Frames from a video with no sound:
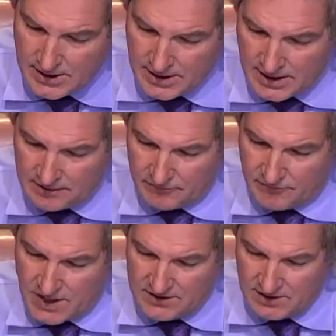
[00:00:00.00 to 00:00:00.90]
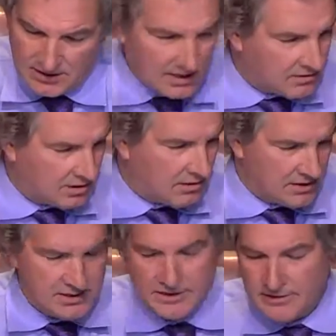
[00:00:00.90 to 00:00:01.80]
and finding that the
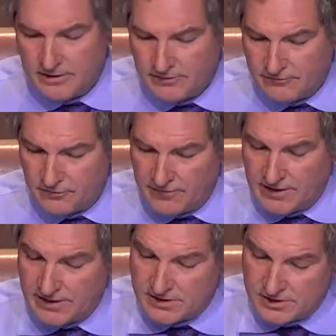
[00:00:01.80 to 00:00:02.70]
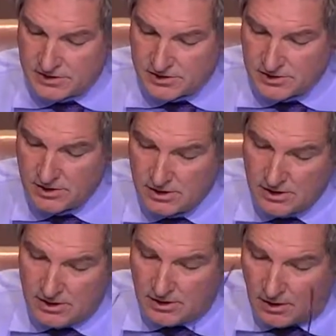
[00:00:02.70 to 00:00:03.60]
criteria for variances
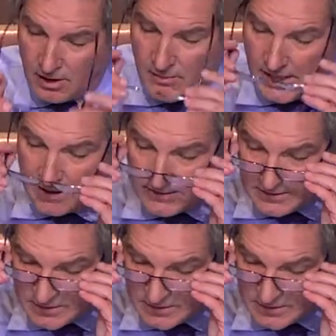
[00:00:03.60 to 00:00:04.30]
are met,